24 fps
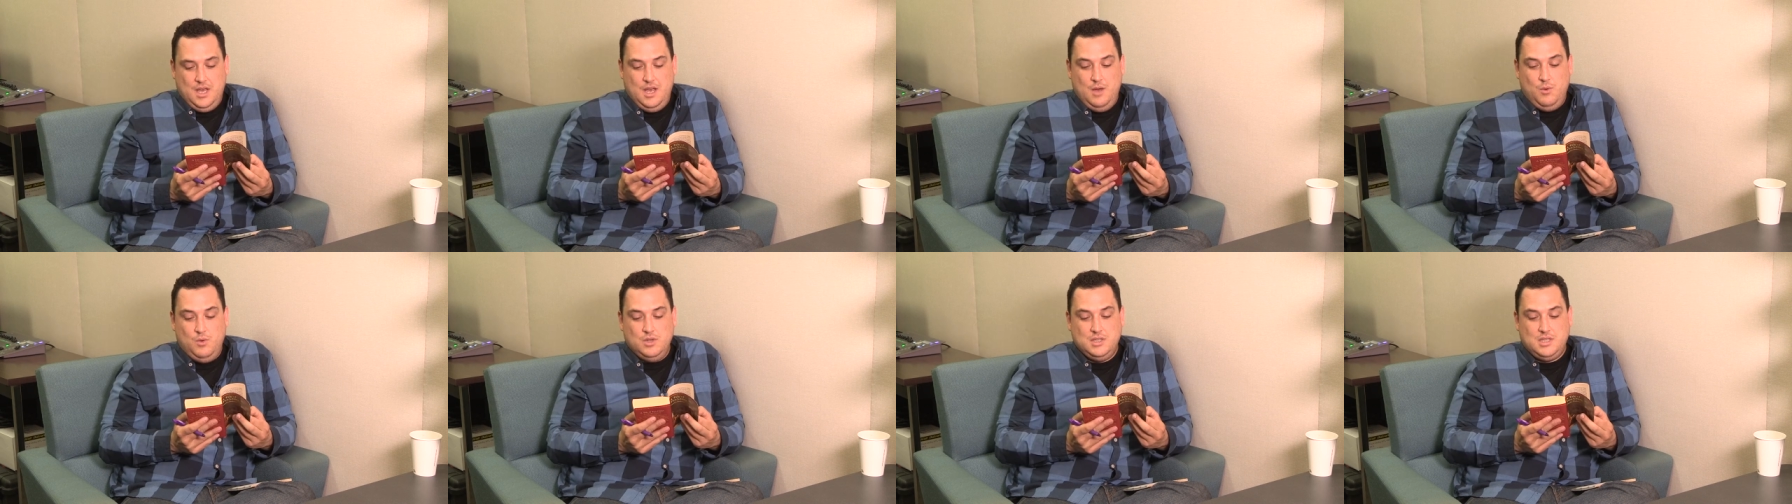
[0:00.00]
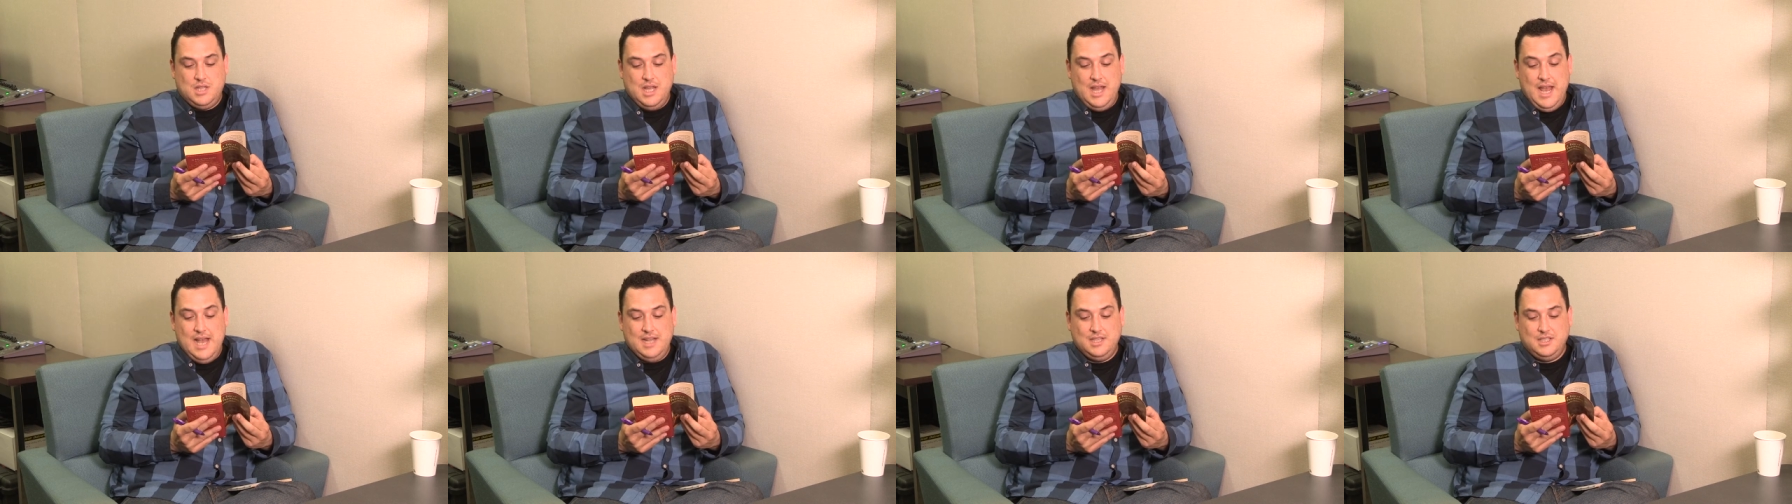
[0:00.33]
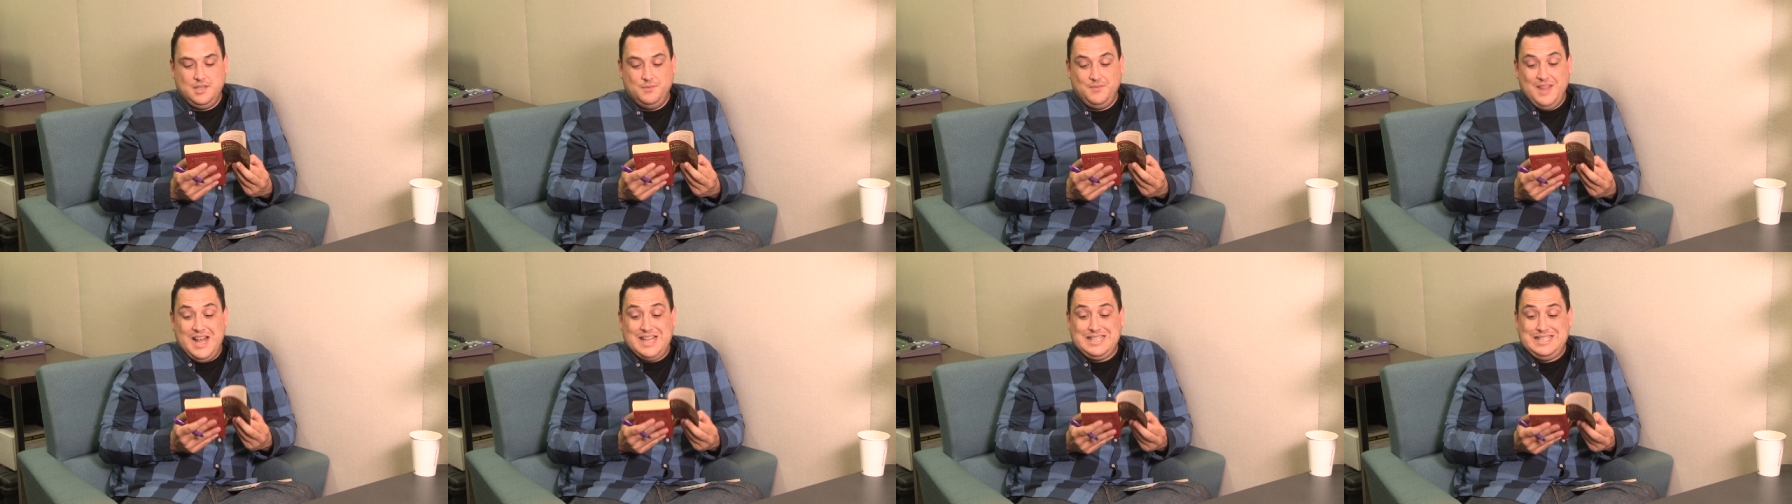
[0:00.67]
It was the age
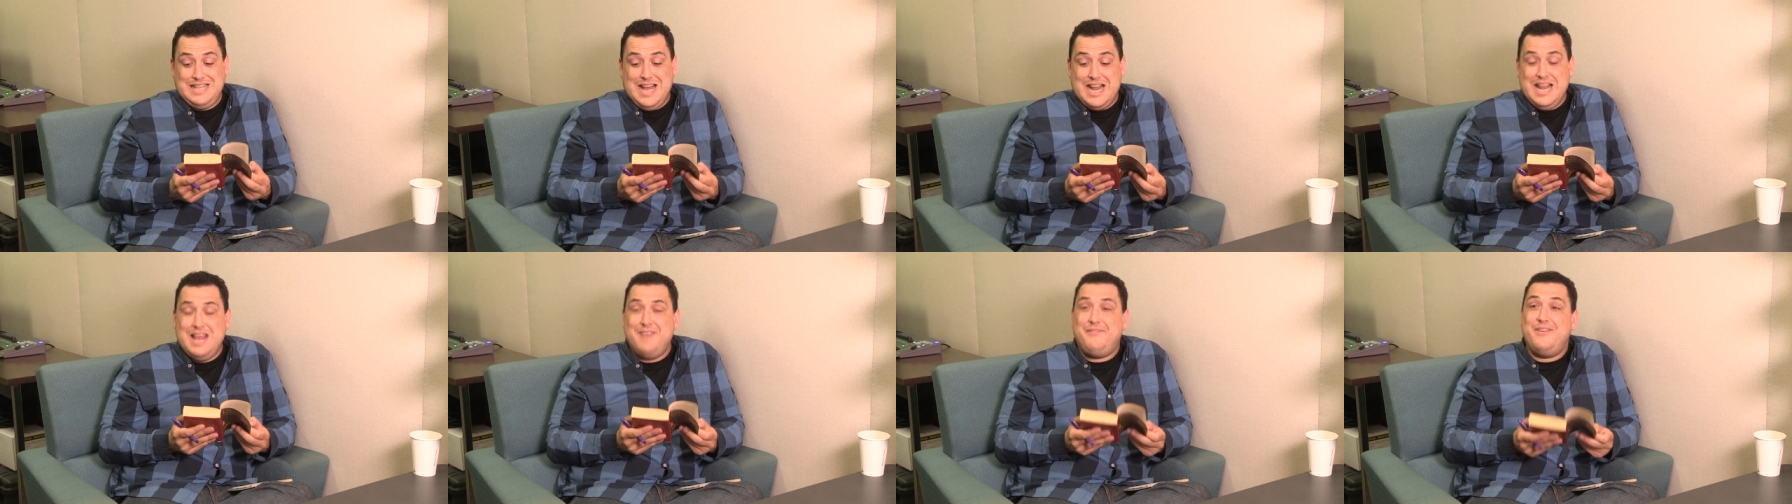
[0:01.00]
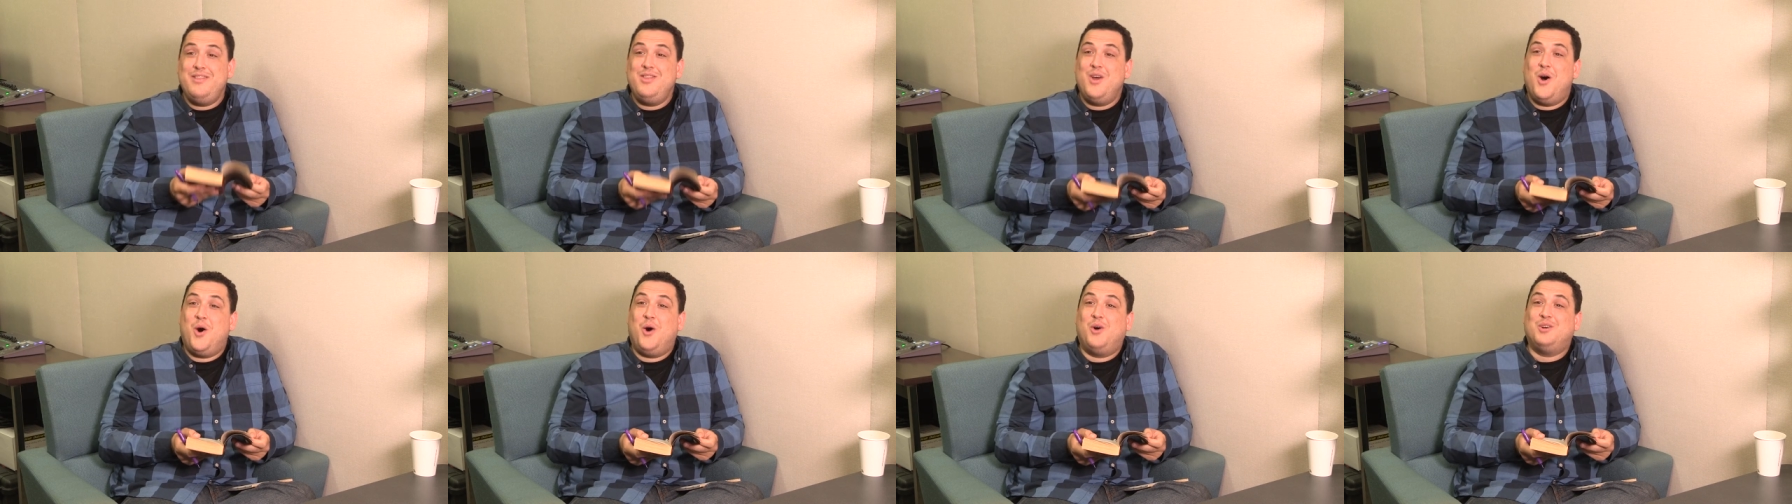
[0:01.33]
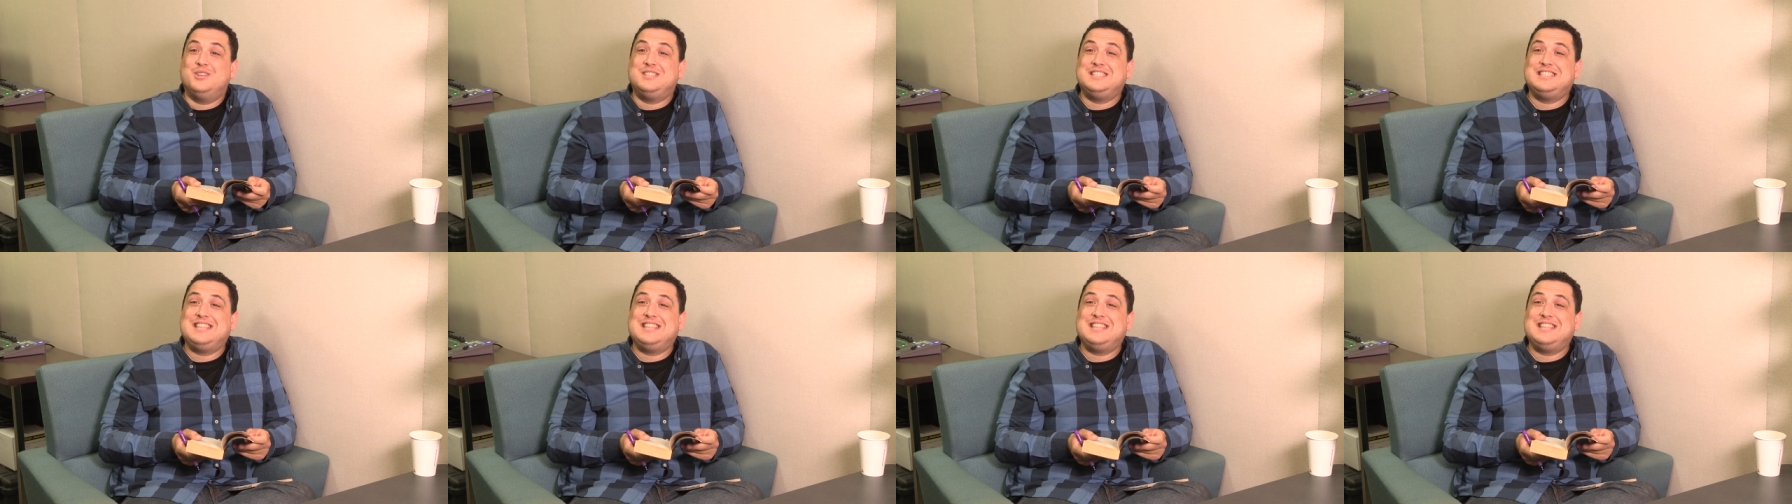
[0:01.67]
of... That's not even the whole